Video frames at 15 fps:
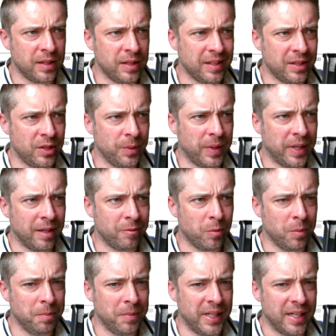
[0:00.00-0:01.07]
Do I have
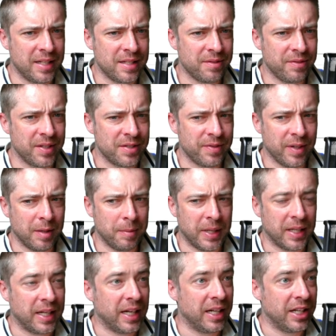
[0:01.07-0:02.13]
1 minute this far
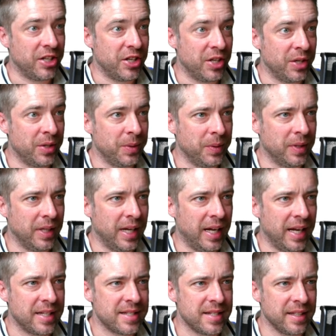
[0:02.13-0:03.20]
back? I do.
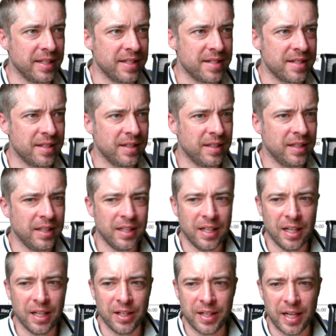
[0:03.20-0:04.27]
Excellent.
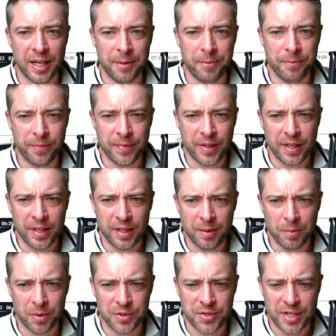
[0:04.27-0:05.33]
Okay.
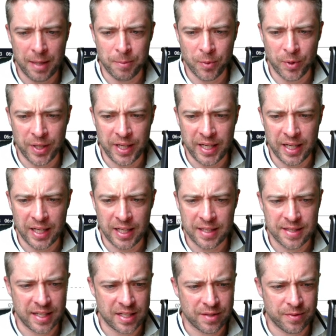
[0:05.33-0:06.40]
What time are we in here?
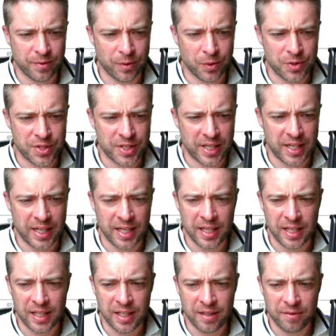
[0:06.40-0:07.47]
6:40,
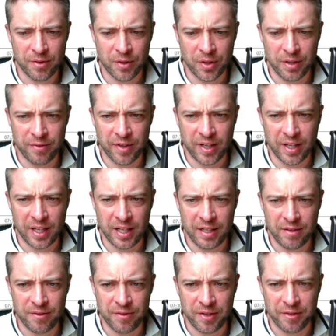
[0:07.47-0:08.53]

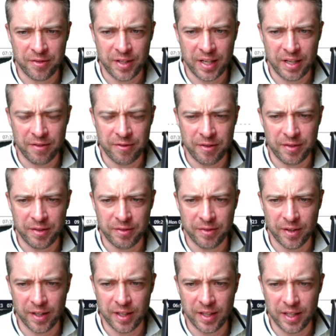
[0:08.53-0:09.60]
45, 50,
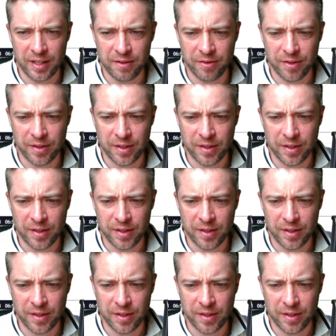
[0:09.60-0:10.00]
55.